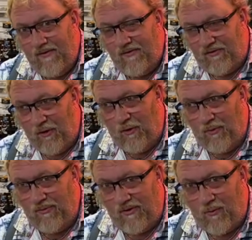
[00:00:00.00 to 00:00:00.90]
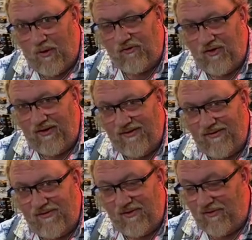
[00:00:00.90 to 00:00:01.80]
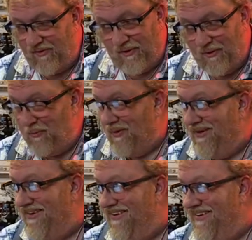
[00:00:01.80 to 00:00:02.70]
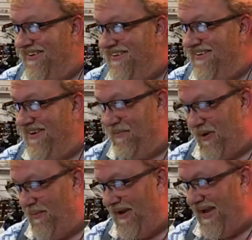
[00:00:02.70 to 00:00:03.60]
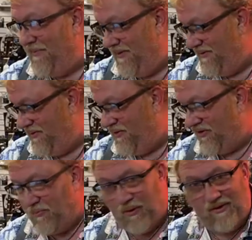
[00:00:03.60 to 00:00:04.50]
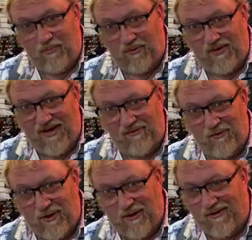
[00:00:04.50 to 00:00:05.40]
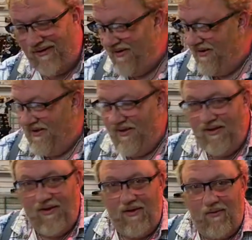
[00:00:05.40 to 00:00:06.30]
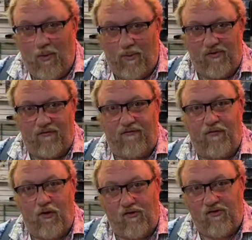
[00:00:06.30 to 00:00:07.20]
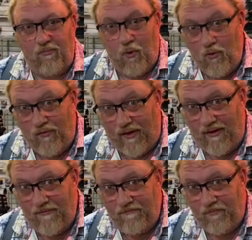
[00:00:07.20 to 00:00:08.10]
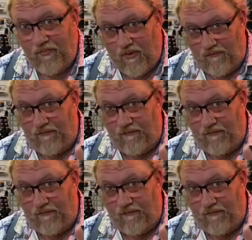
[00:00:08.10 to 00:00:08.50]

So the question is, this is a good one. It'll probably happen. You just put the answer here. What was the first movie that